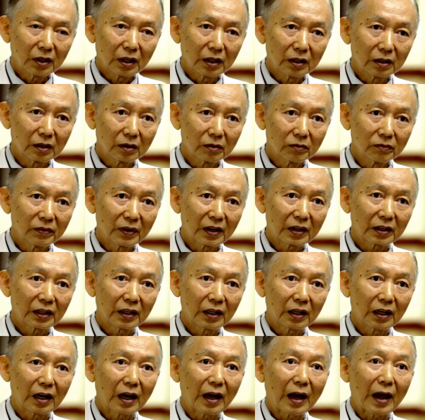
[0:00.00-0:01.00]
in a
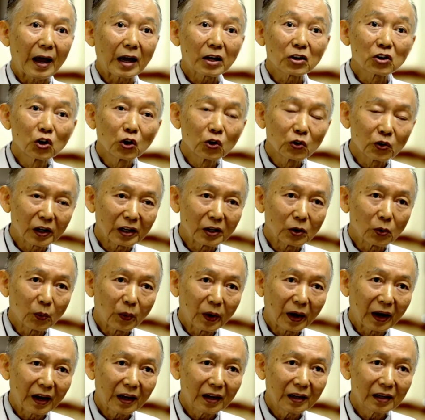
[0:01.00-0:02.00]
very accurate
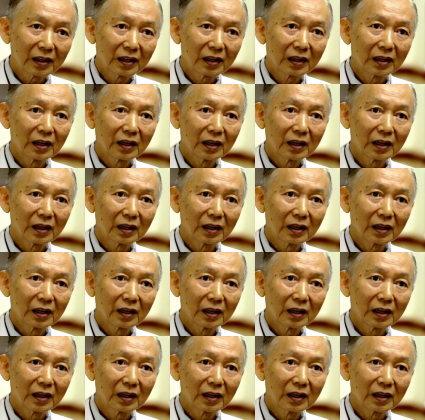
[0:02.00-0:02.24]
way.